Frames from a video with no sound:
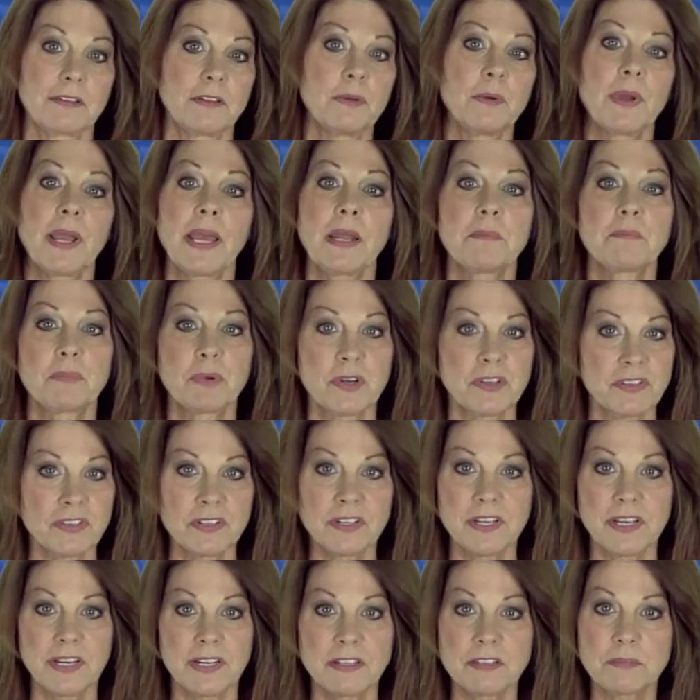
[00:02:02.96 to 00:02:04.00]
Luann
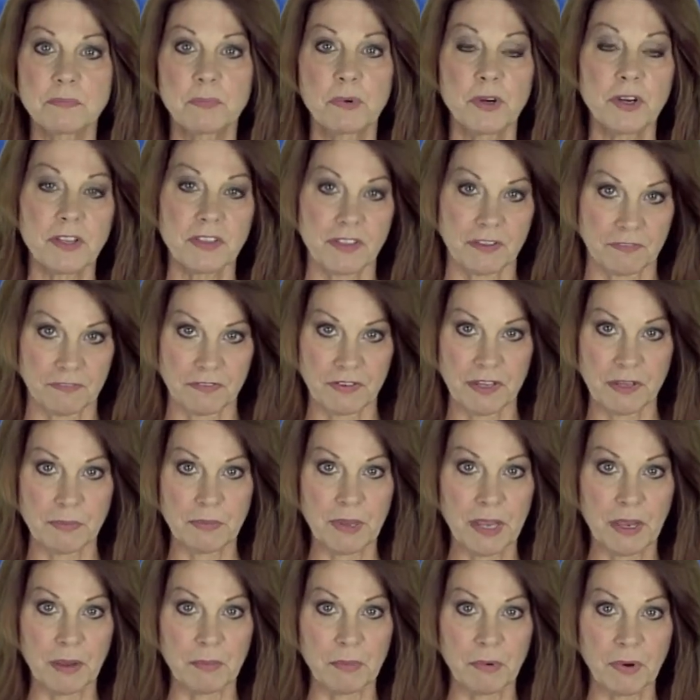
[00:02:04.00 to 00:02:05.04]
Brisendine's book, The
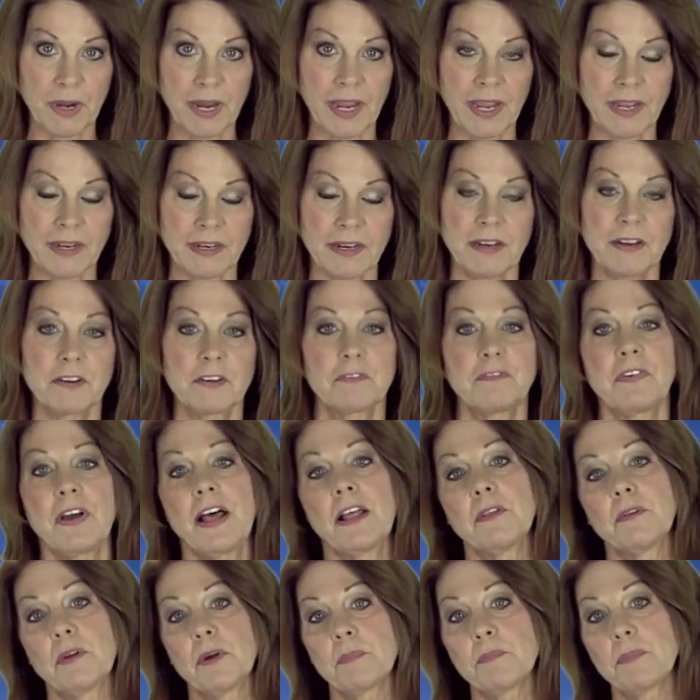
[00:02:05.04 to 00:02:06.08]
Female Brain, and her
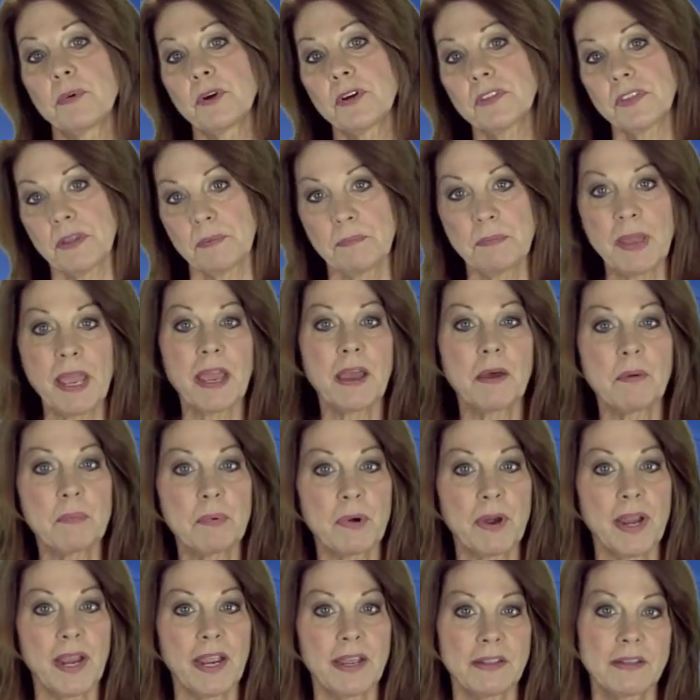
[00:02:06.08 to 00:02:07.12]
follow-up book, The Male
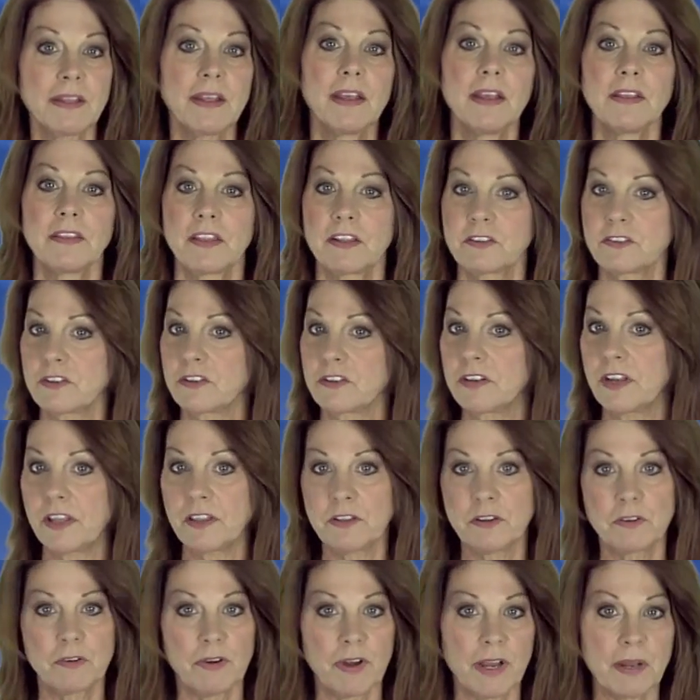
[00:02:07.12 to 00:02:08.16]
Brain. There's
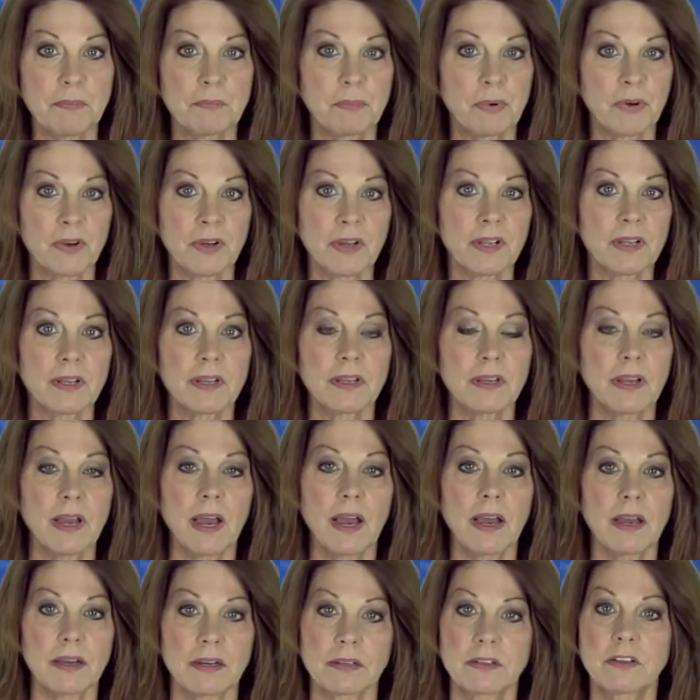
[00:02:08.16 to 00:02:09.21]
another great book
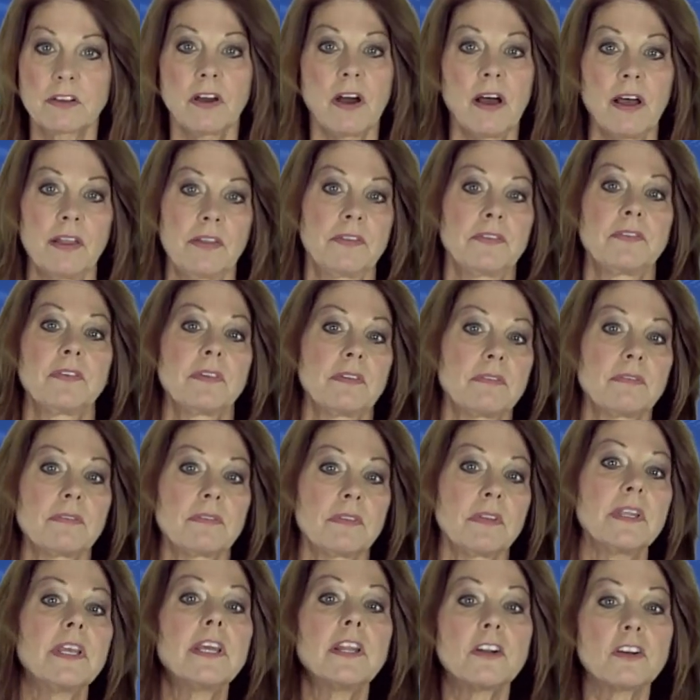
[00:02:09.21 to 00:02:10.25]
called
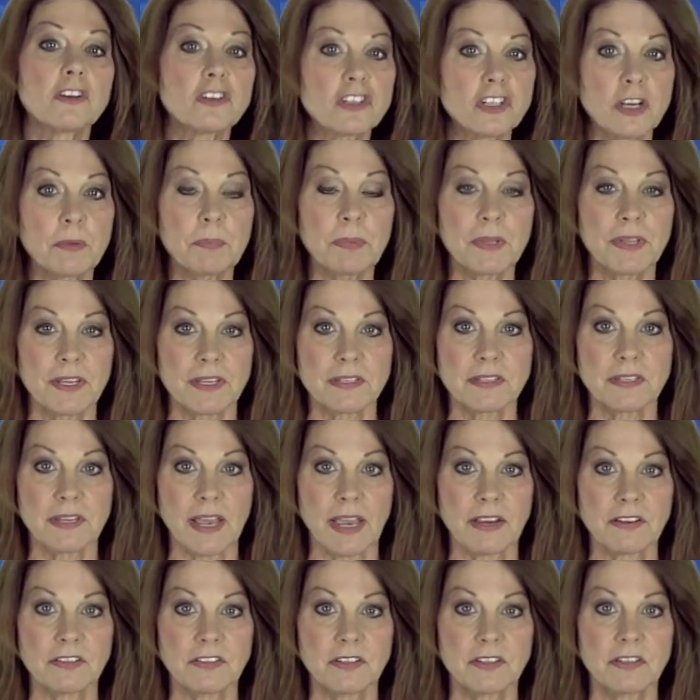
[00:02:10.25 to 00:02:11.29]
Leadership and the
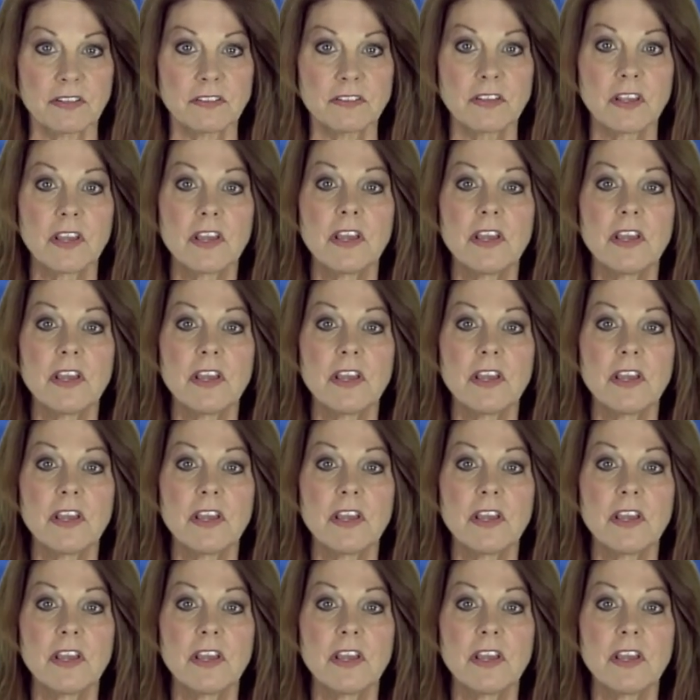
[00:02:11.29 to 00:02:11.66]
Sexes.